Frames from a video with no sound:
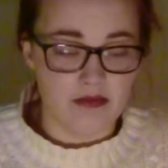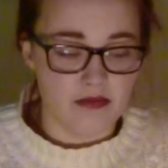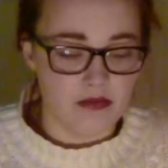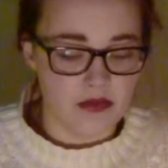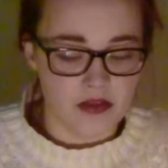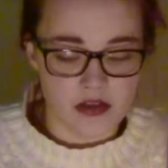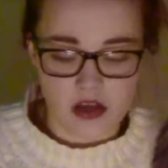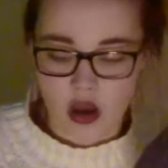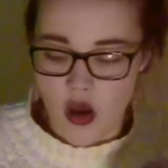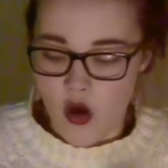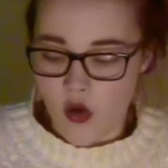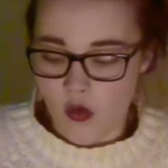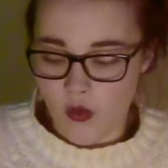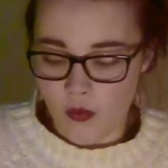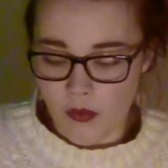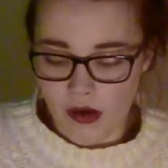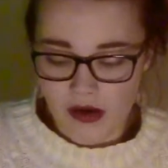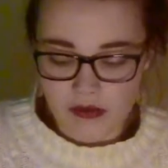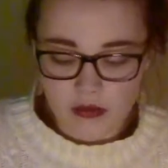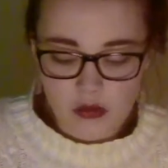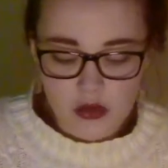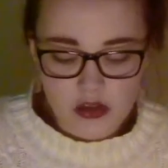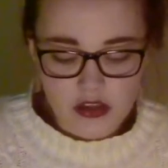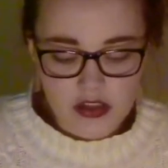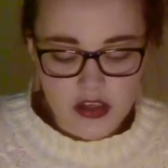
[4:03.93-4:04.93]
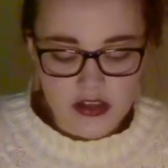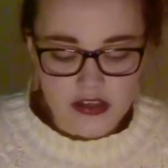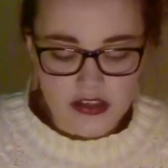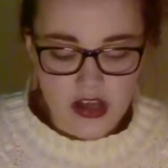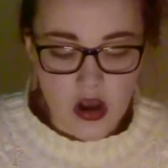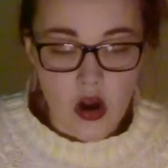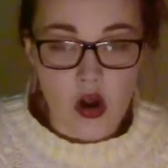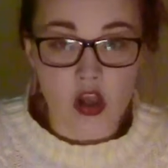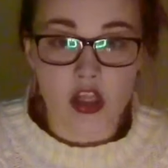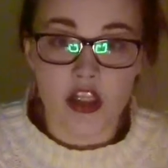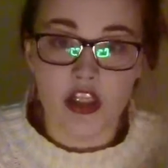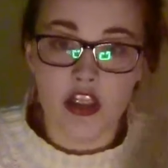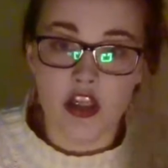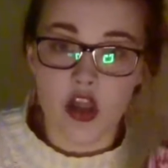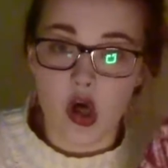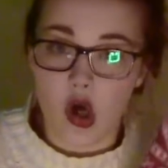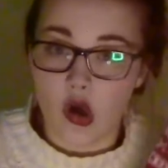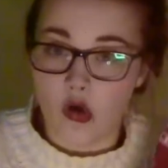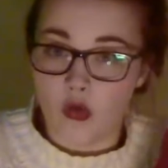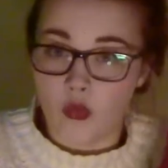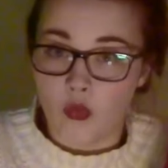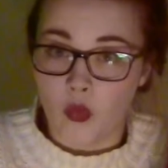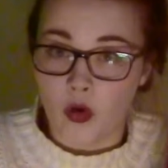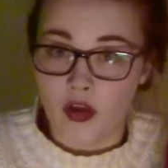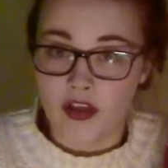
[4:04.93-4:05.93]
So my wool socks are a
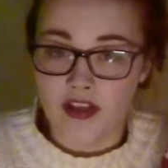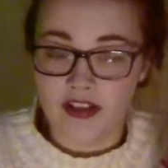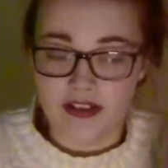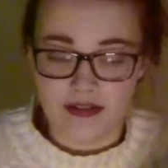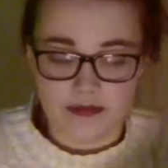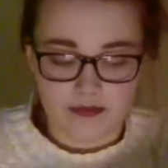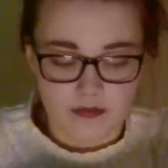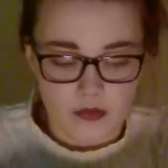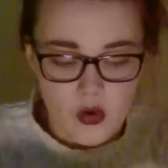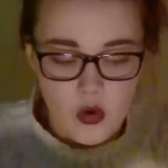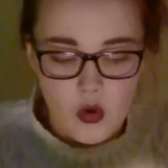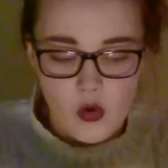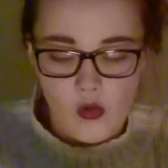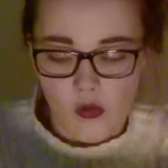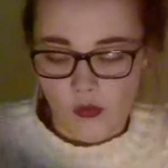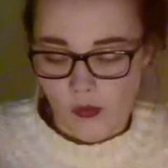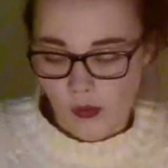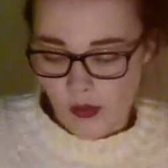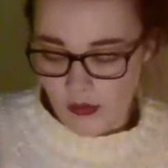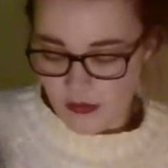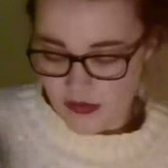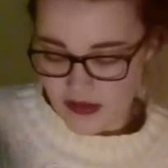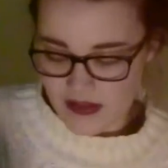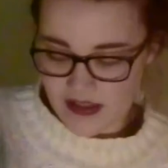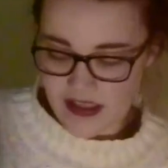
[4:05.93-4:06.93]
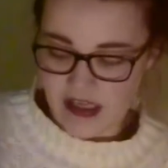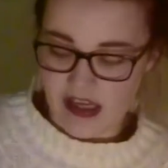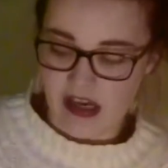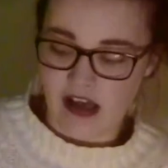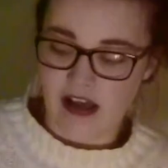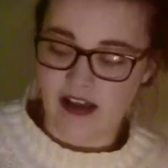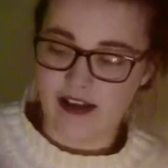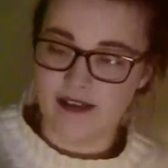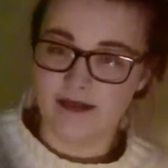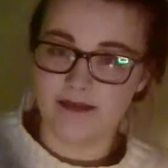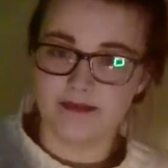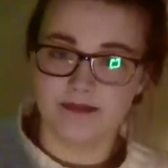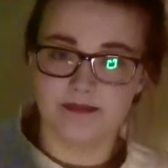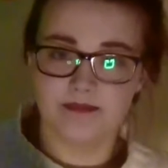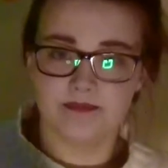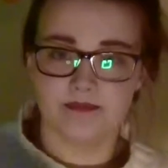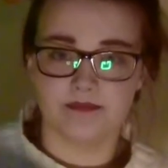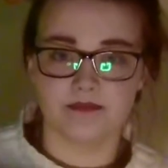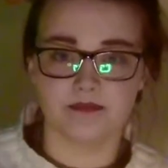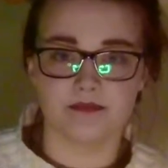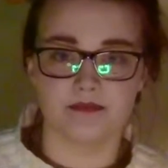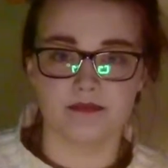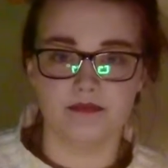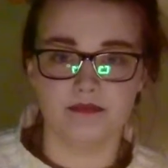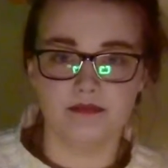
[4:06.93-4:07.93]
long one, almost knee high.
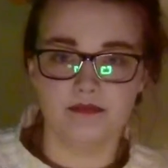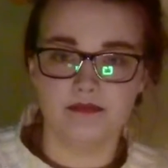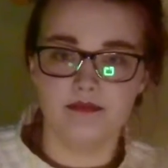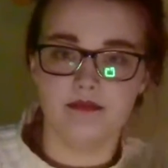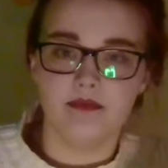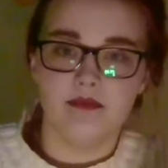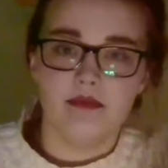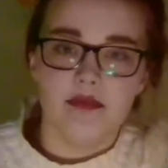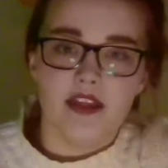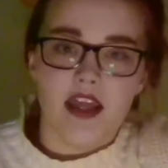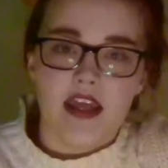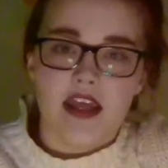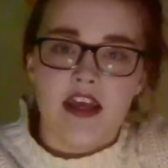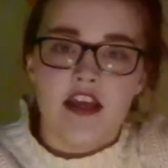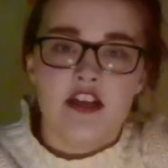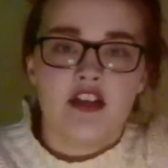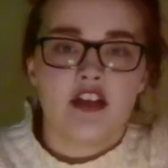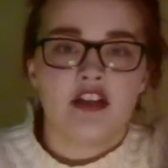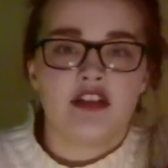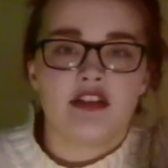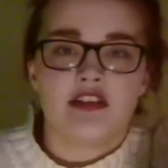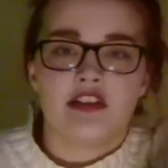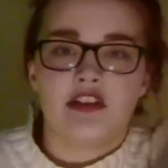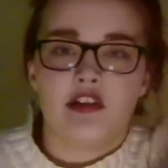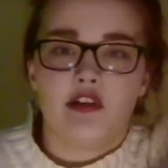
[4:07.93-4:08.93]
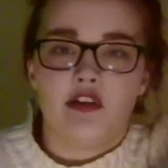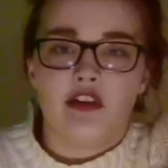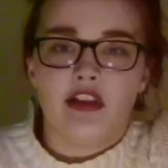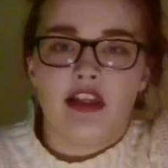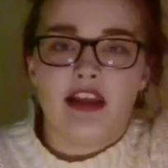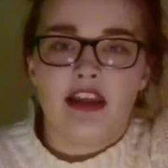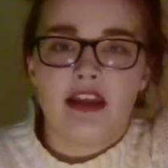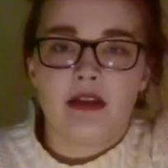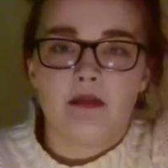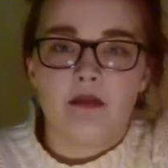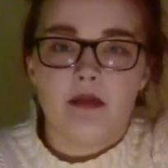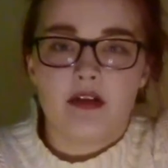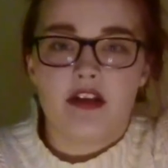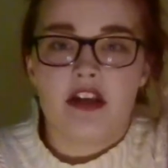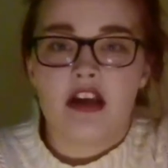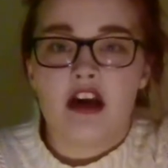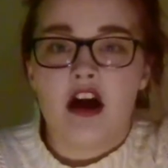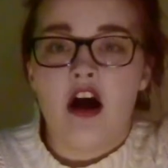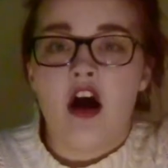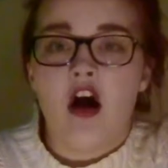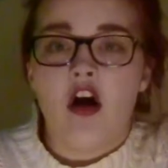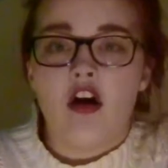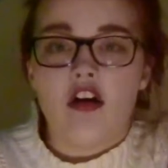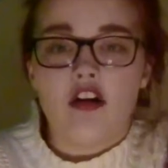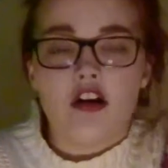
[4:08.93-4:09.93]
It doesn't look like it, but they
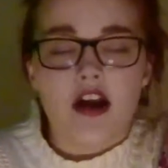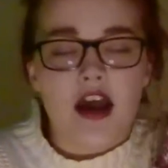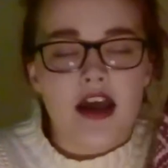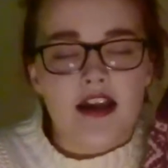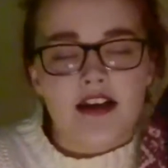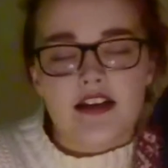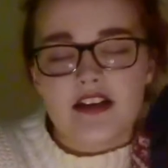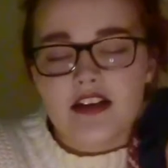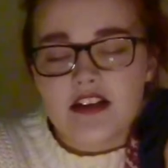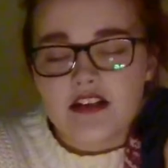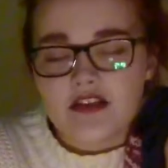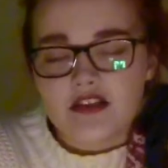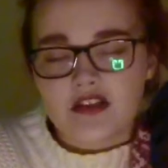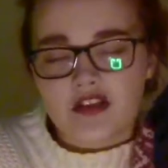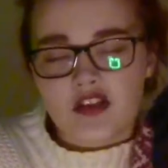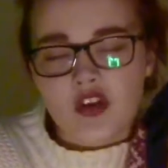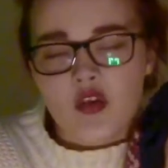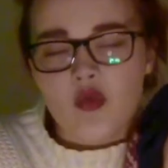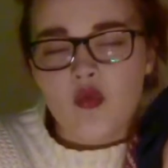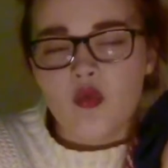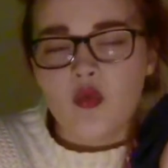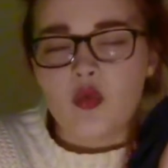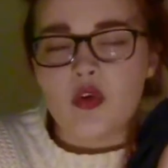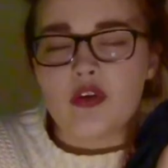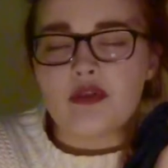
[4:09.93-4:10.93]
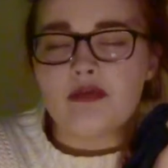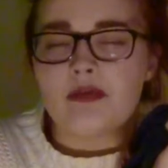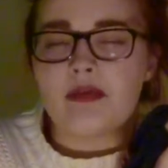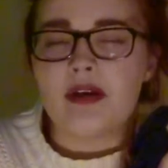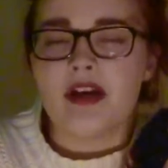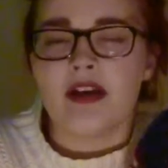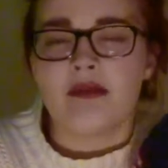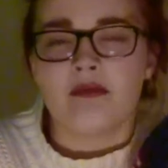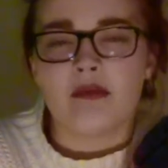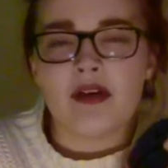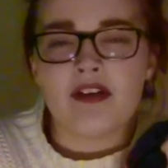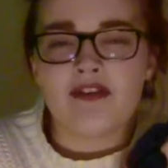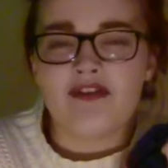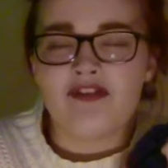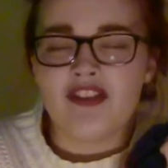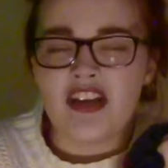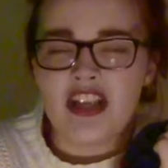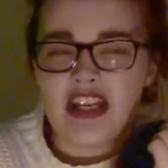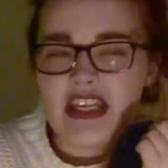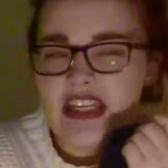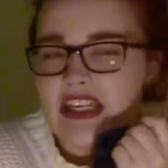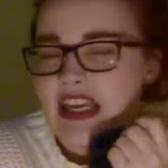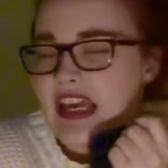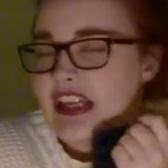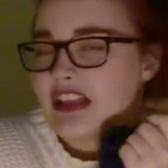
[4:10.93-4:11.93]
are, and they're so warm, and my
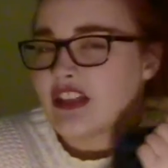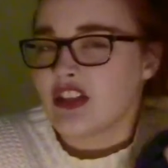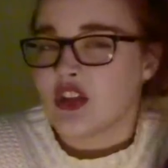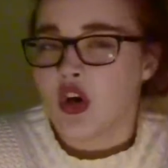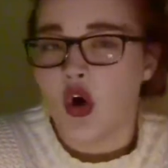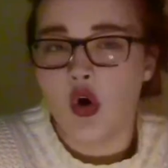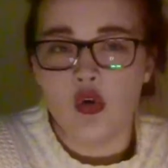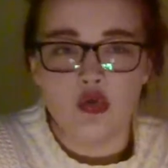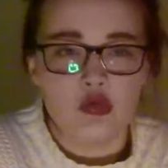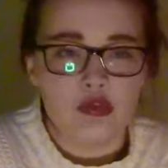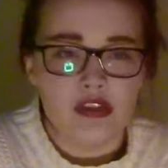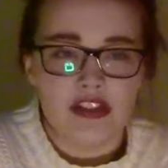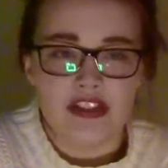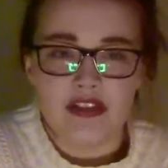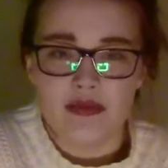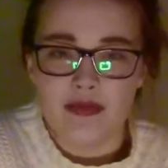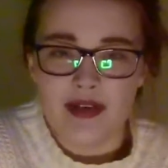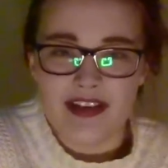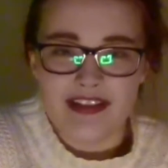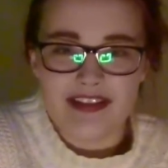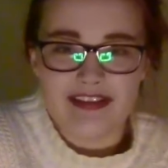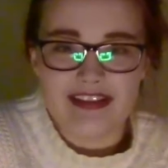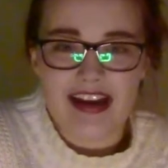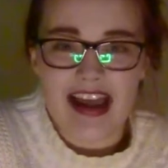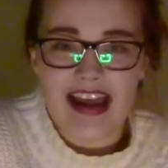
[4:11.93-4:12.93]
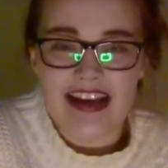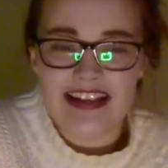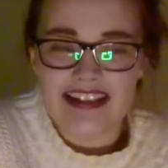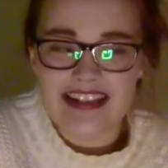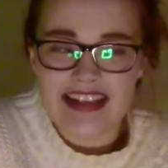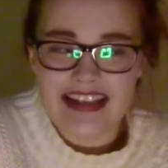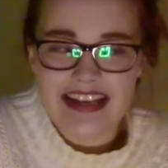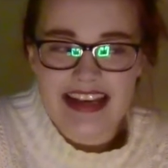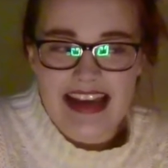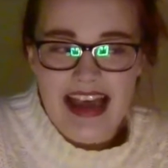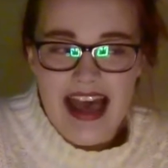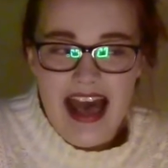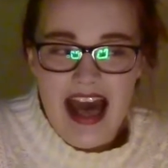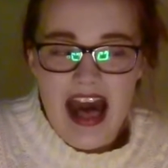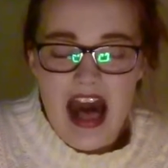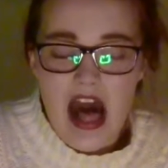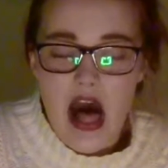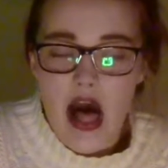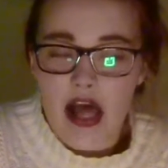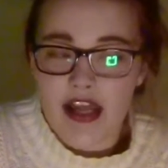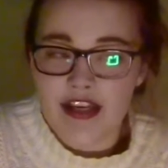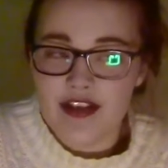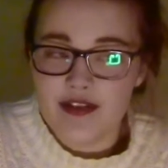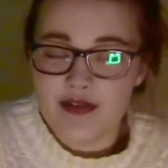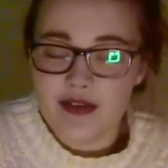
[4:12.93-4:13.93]
feet gets cold in winter. Actually,
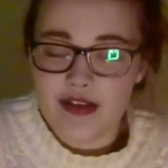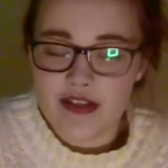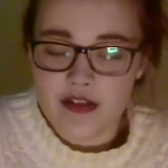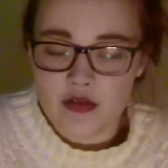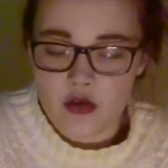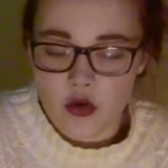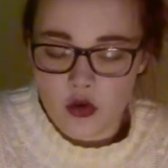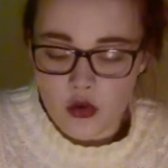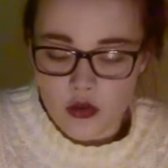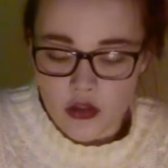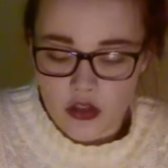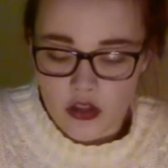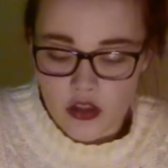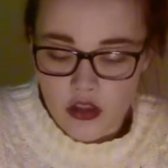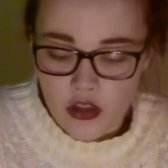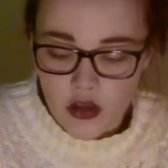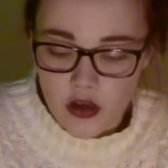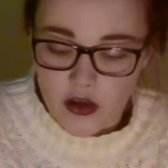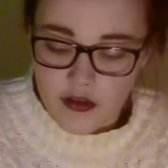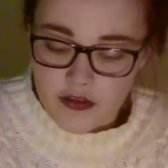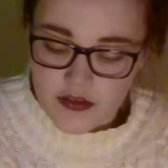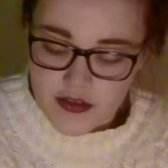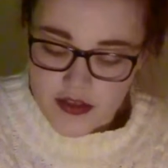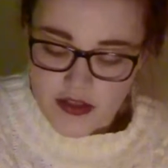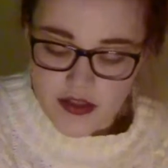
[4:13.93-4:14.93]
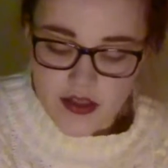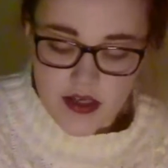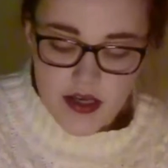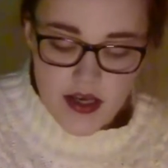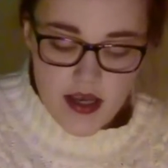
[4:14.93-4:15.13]
I do get cold a lot.